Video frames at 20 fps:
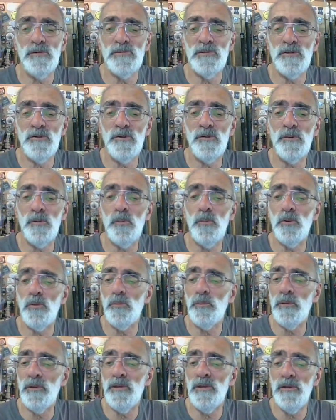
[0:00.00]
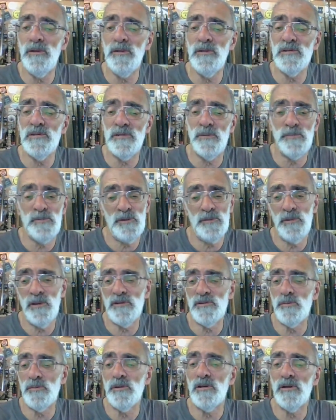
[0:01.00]
John, will be sometime
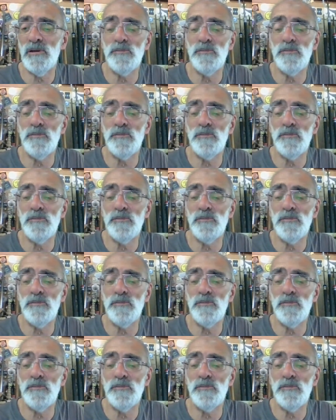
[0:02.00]
next week.